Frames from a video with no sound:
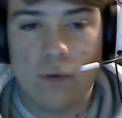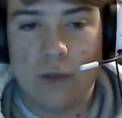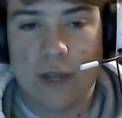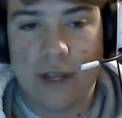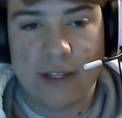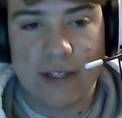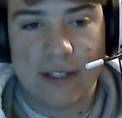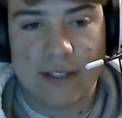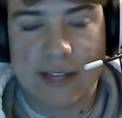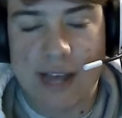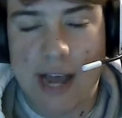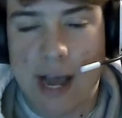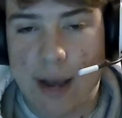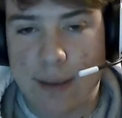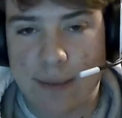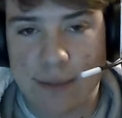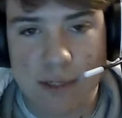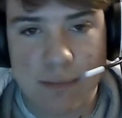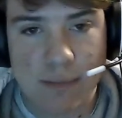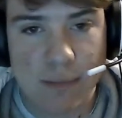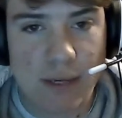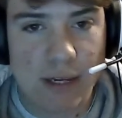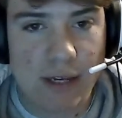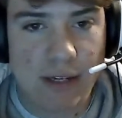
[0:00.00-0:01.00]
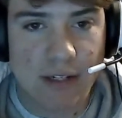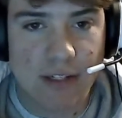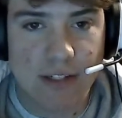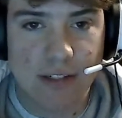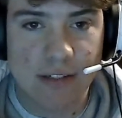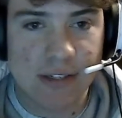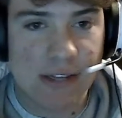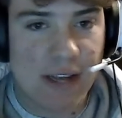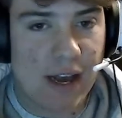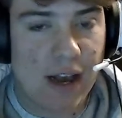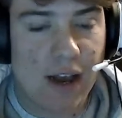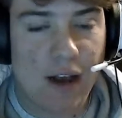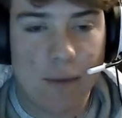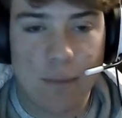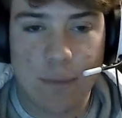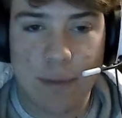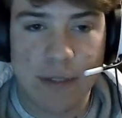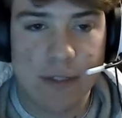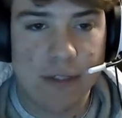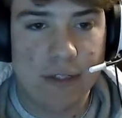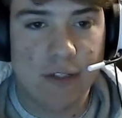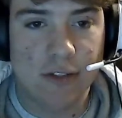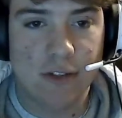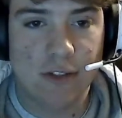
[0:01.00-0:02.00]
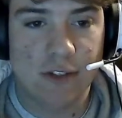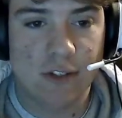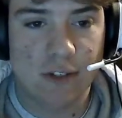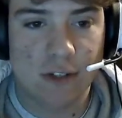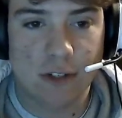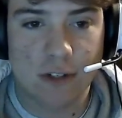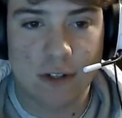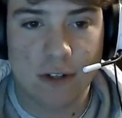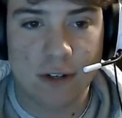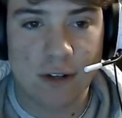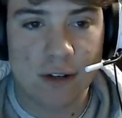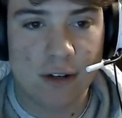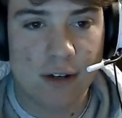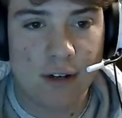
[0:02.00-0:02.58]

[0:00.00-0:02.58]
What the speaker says: like, the top speed is not a big concern.